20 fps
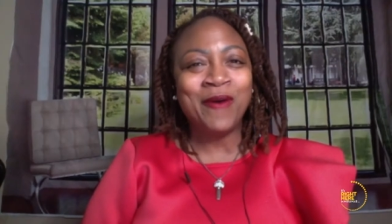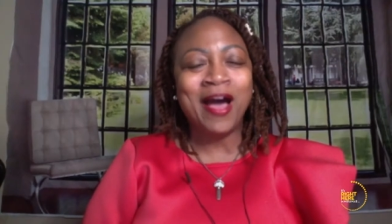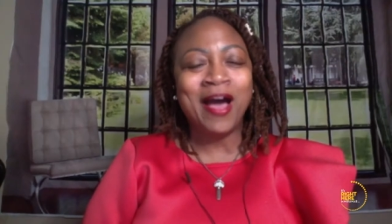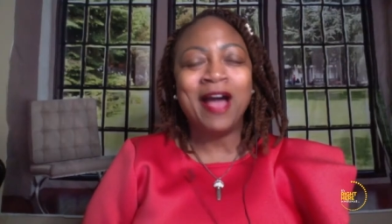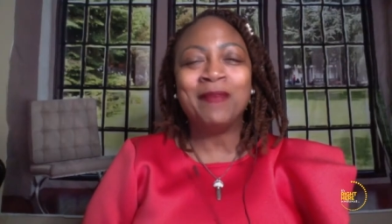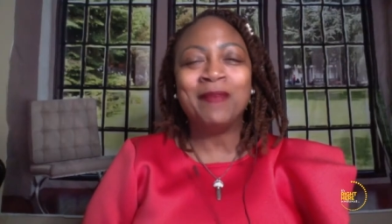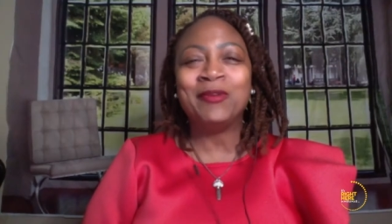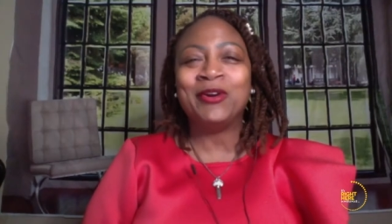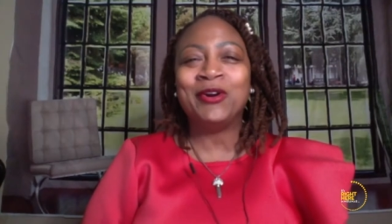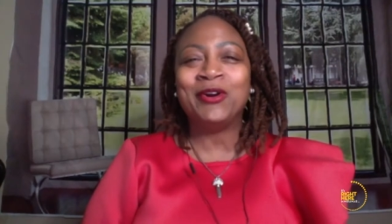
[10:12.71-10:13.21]

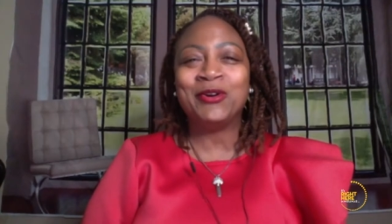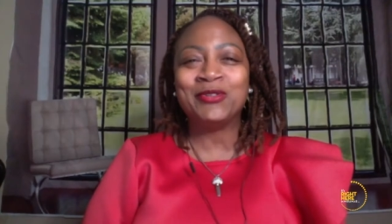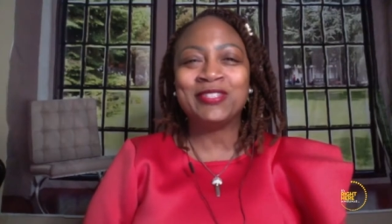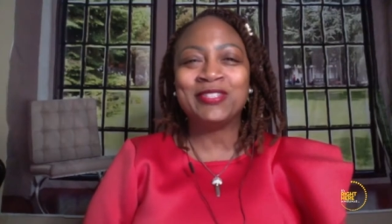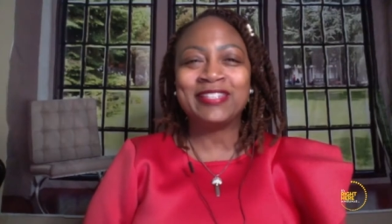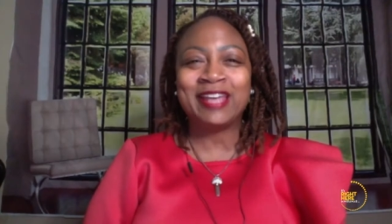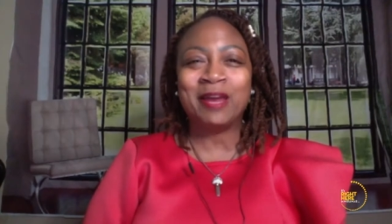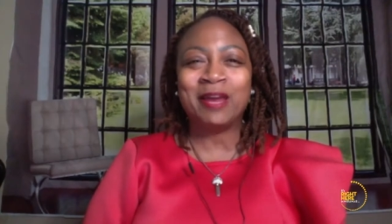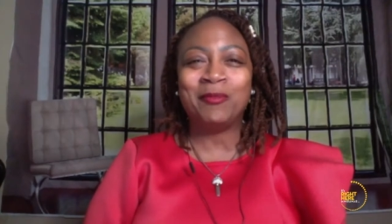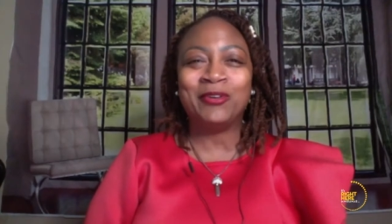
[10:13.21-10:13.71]
I'm your host,
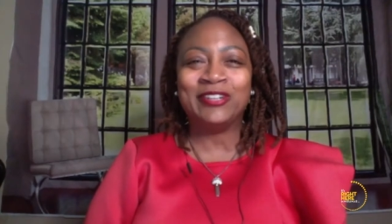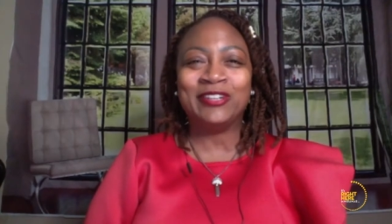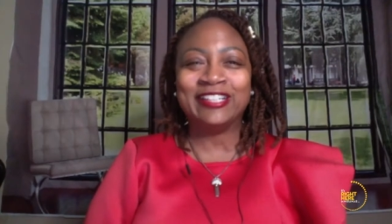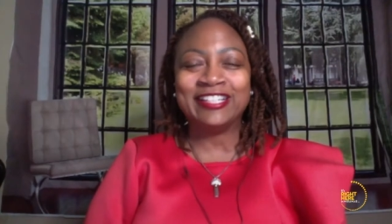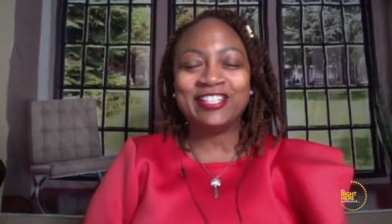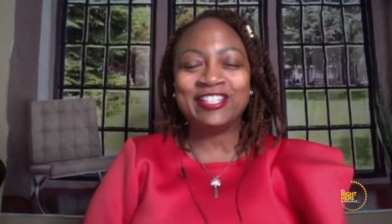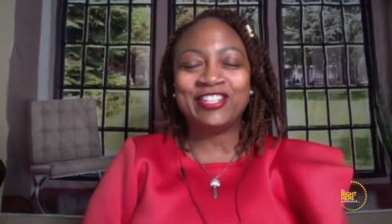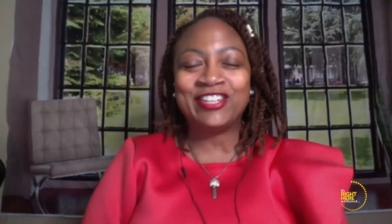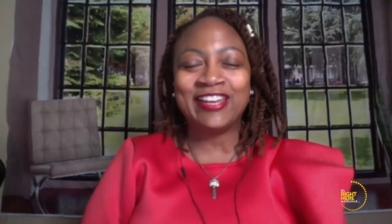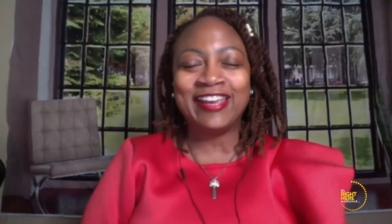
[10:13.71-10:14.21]
Tamara
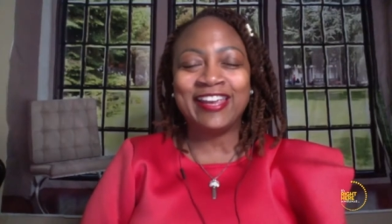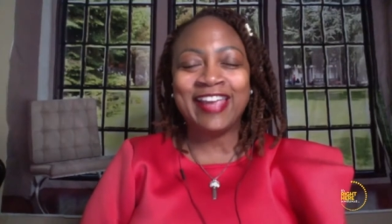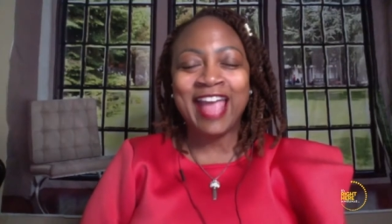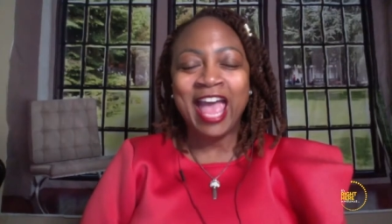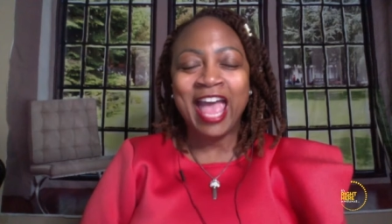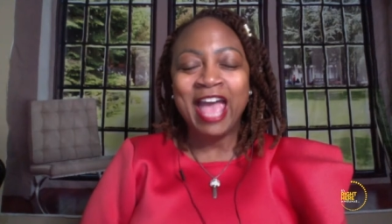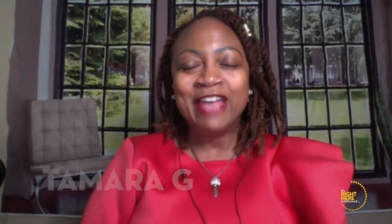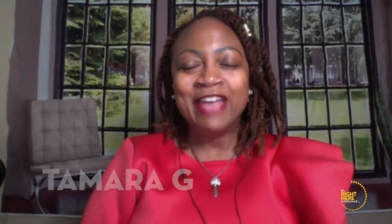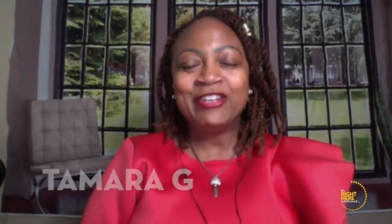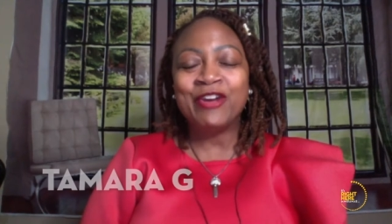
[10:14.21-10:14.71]
G.
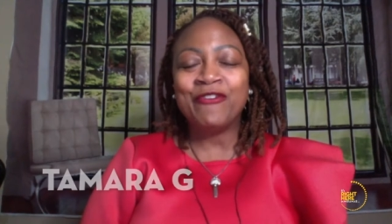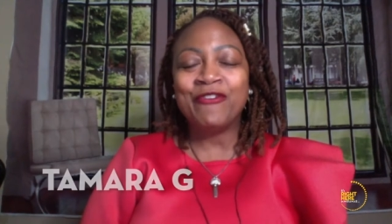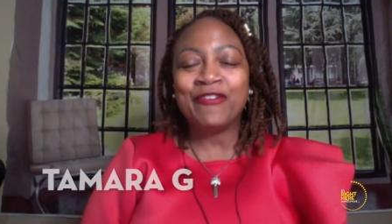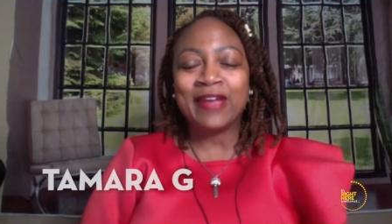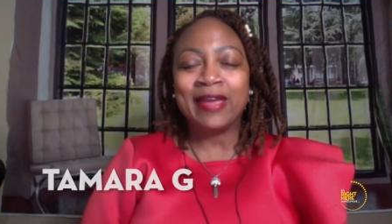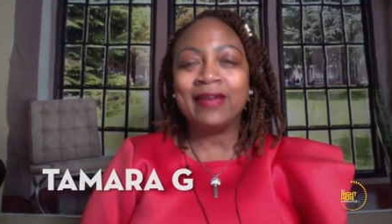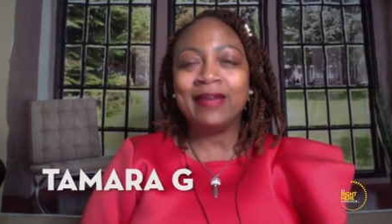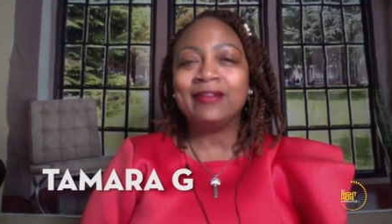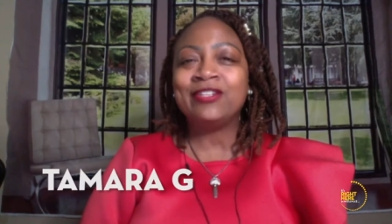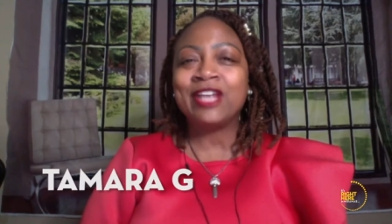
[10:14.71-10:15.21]
Don't
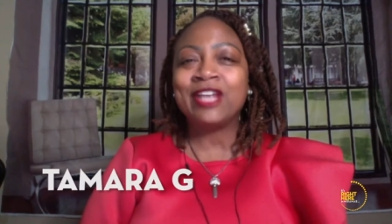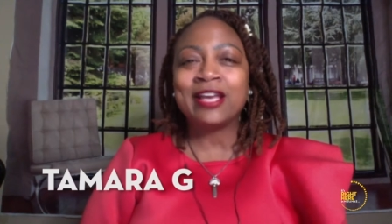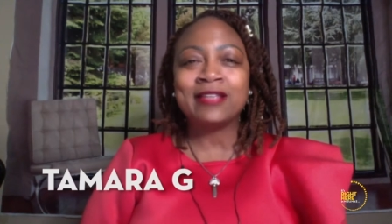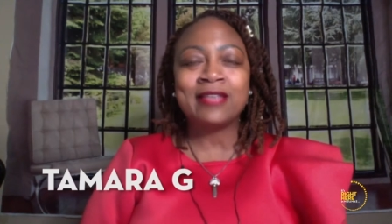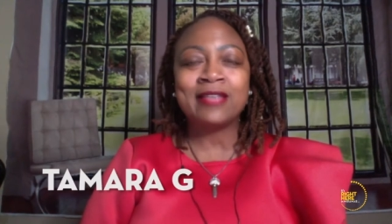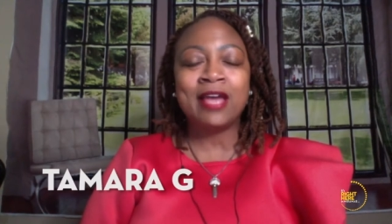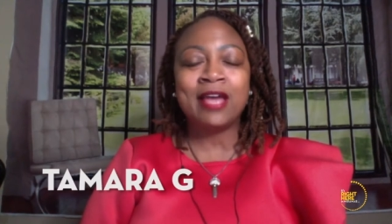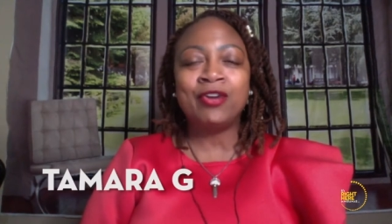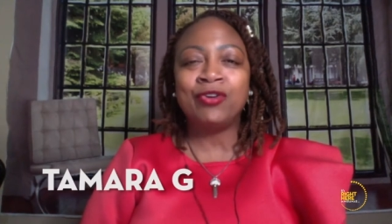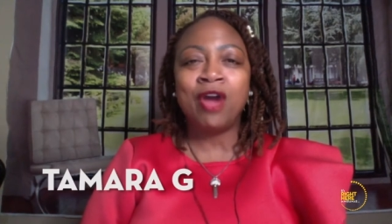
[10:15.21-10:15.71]
forget, check us
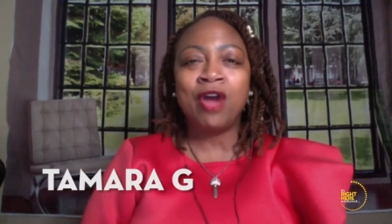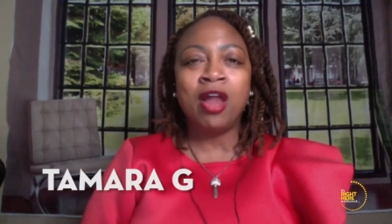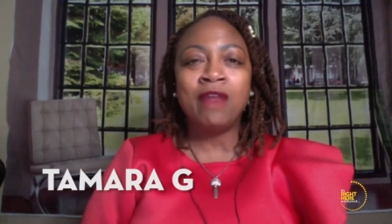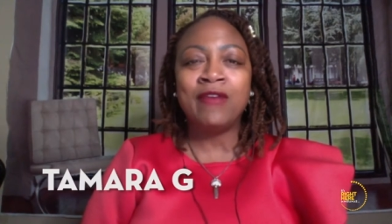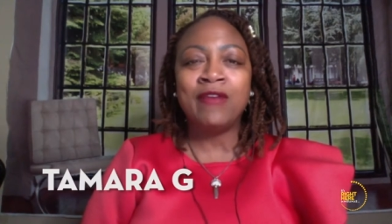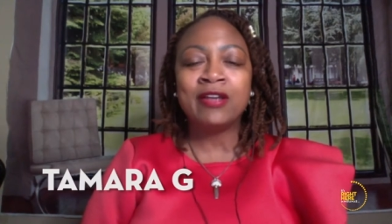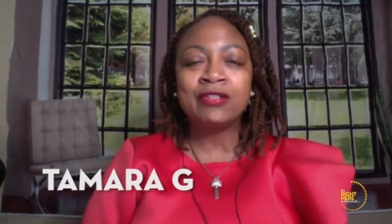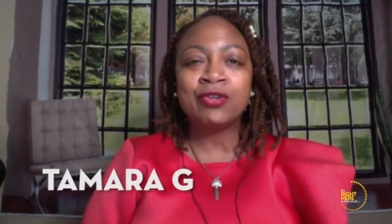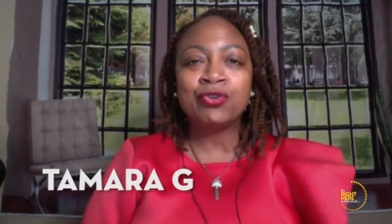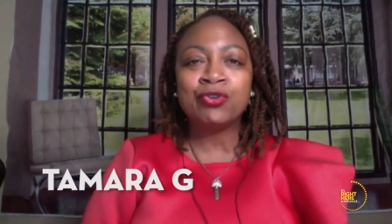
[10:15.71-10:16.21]
out on all of
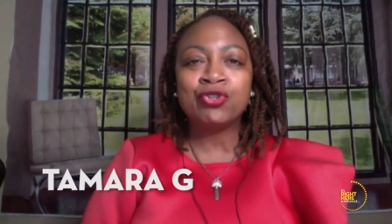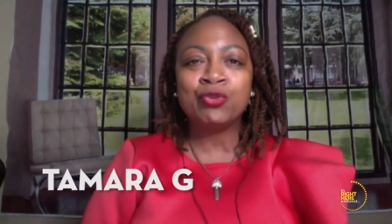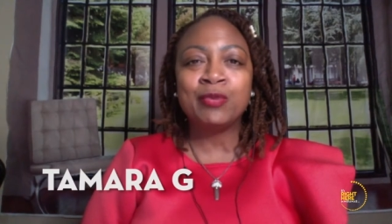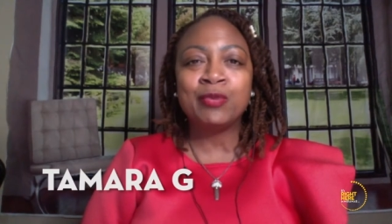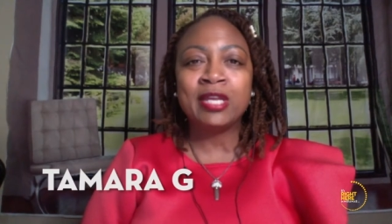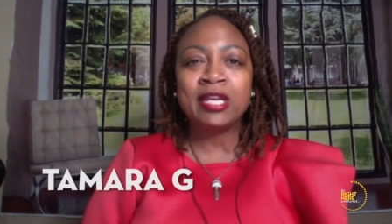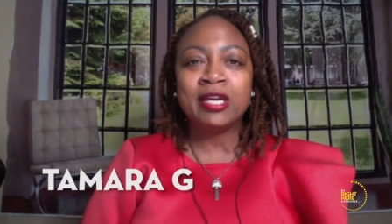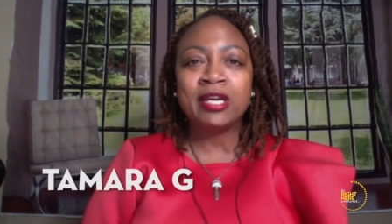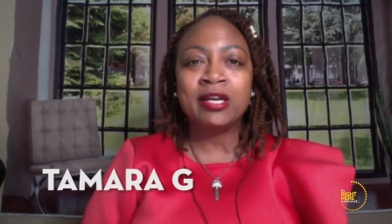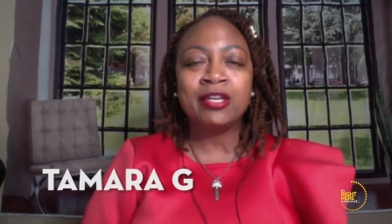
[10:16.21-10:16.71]
our social
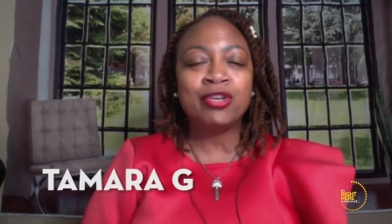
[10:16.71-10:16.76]
media.